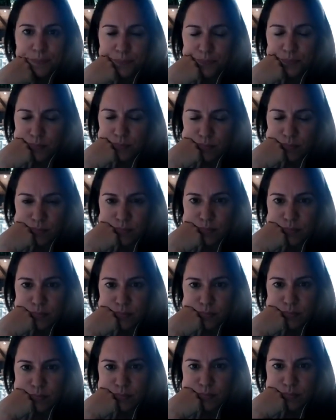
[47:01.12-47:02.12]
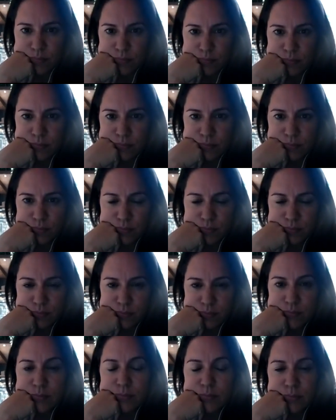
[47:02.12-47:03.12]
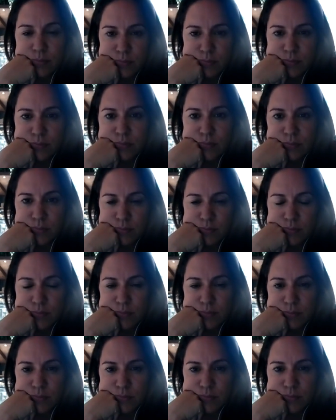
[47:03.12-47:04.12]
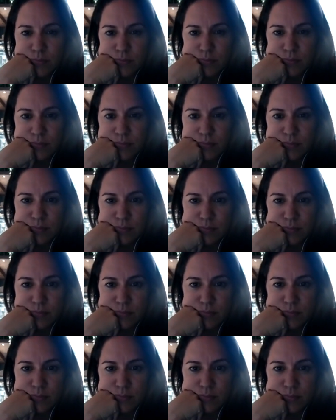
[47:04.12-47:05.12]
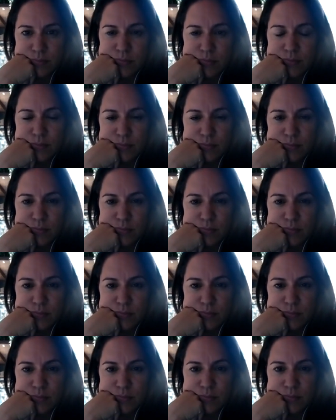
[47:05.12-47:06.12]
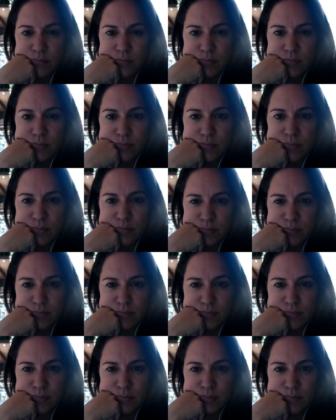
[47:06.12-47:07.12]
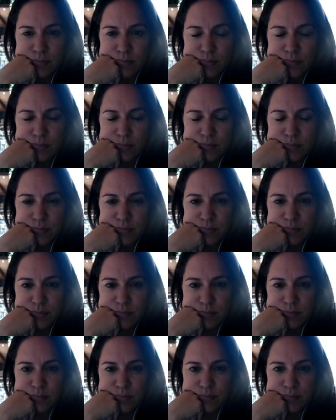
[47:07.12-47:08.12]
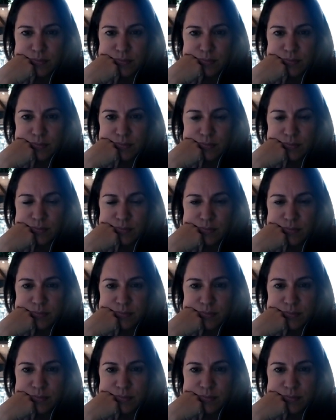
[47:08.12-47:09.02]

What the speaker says: (silent)